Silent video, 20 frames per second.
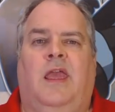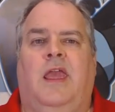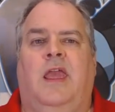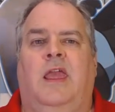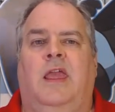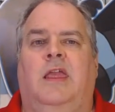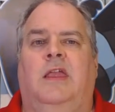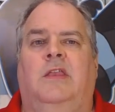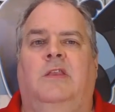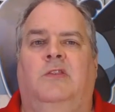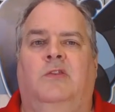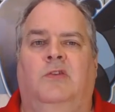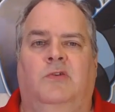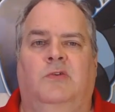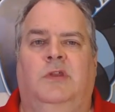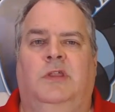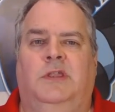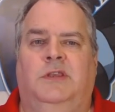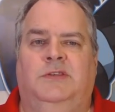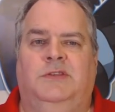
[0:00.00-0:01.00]
and
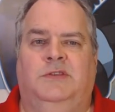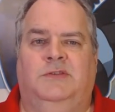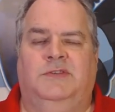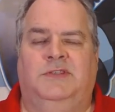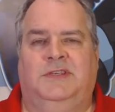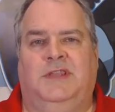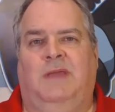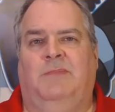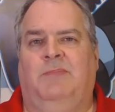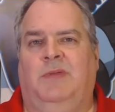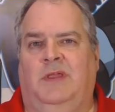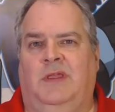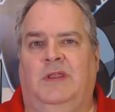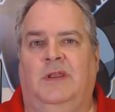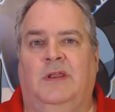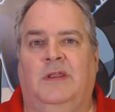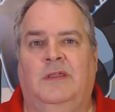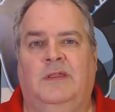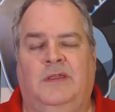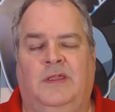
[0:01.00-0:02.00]
you need to step
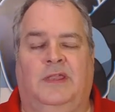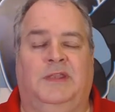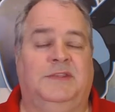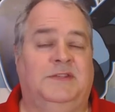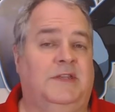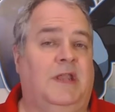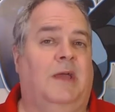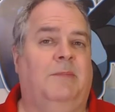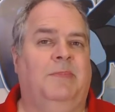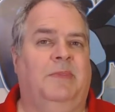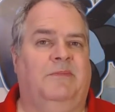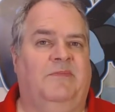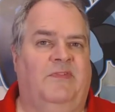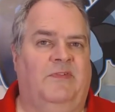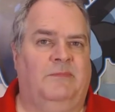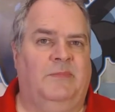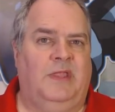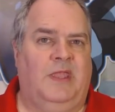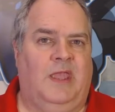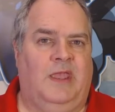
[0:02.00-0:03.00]
in and stop them
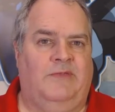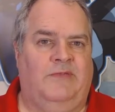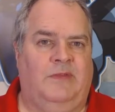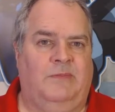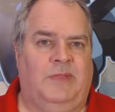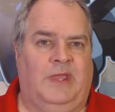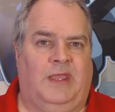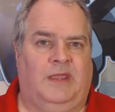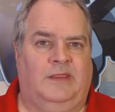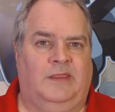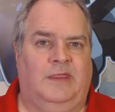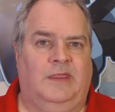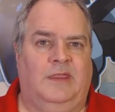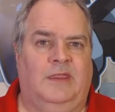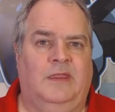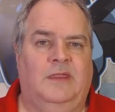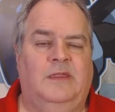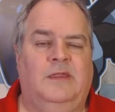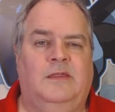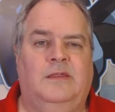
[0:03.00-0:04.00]
from behaving
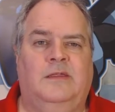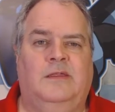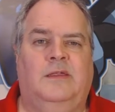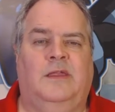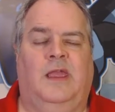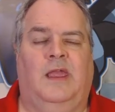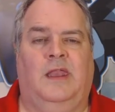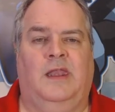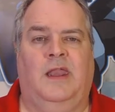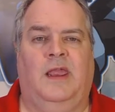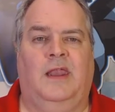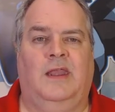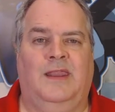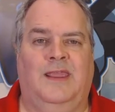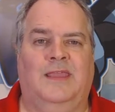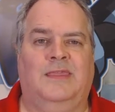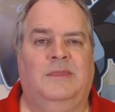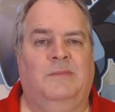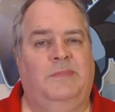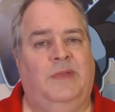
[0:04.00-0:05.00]
badly and
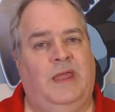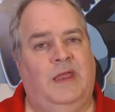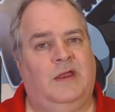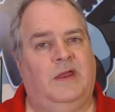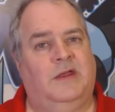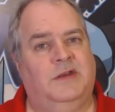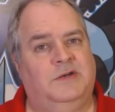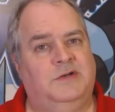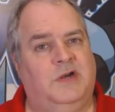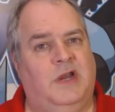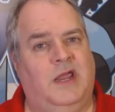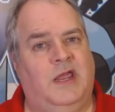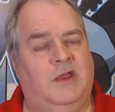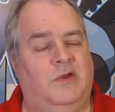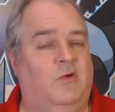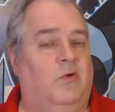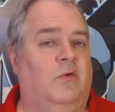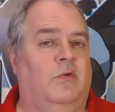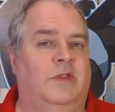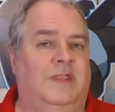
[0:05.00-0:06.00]
get them back on
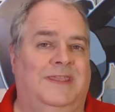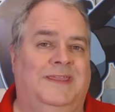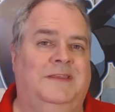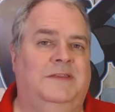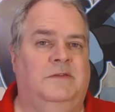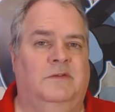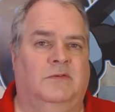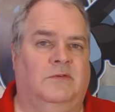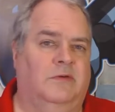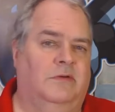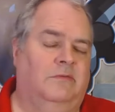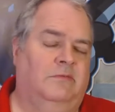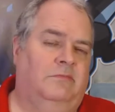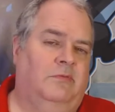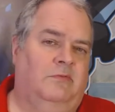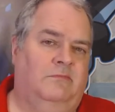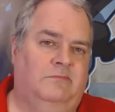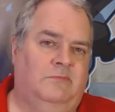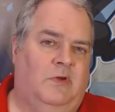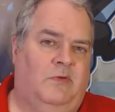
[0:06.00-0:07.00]
track, or
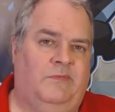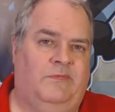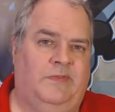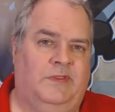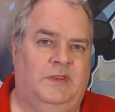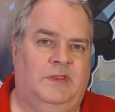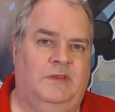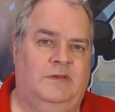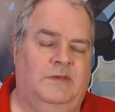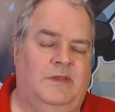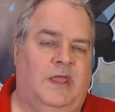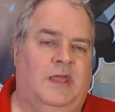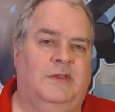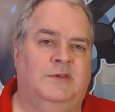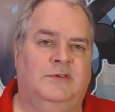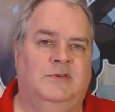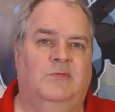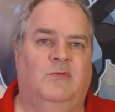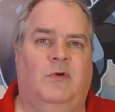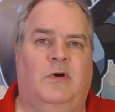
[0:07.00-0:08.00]
hopefully
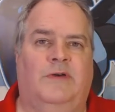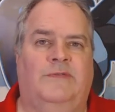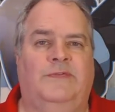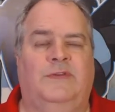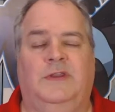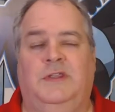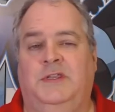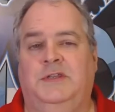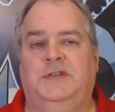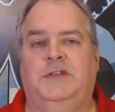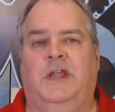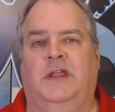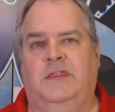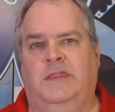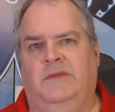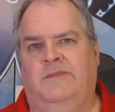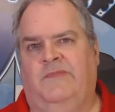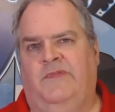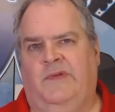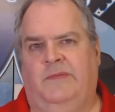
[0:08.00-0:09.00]
not too often
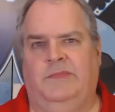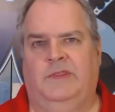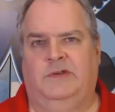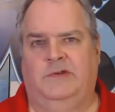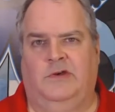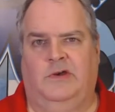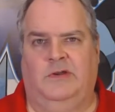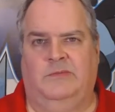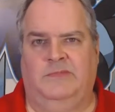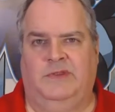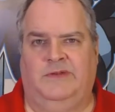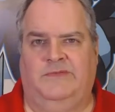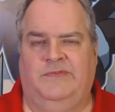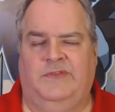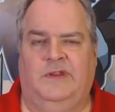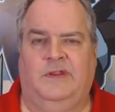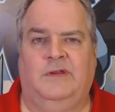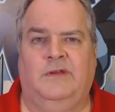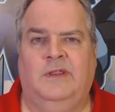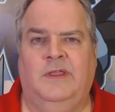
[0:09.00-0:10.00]
eject them from the tournament if
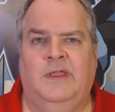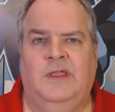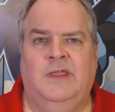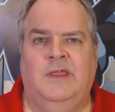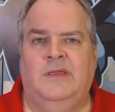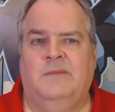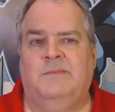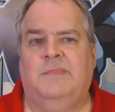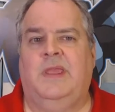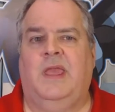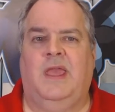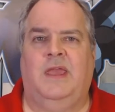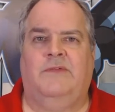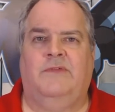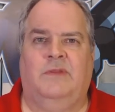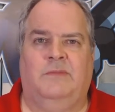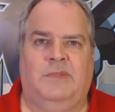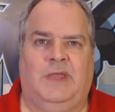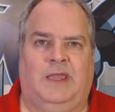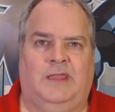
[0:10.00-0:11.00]
they're
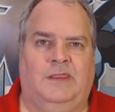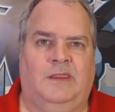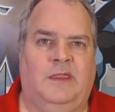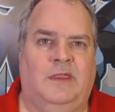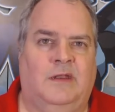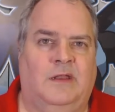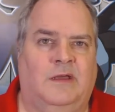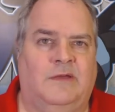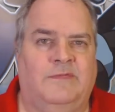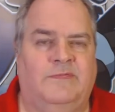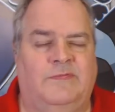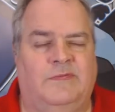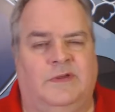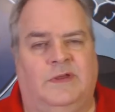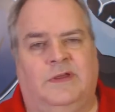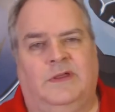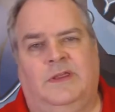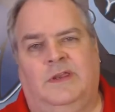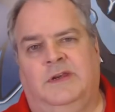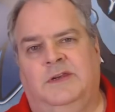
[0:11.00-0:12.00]
behaving badly enough
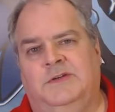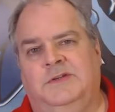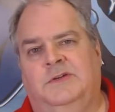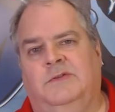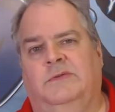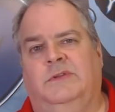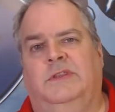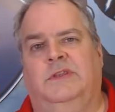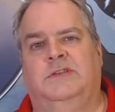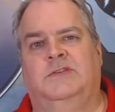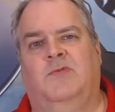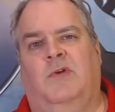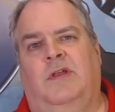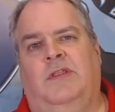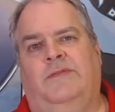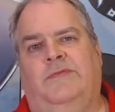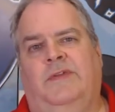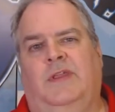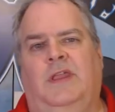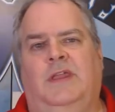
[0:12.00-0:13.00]
and issue a
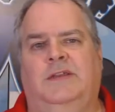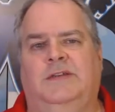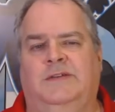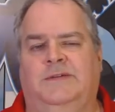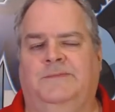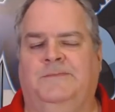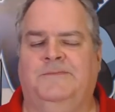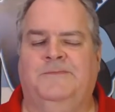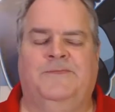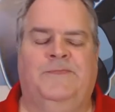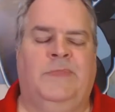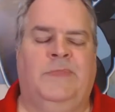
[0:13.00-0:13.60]
disqualification.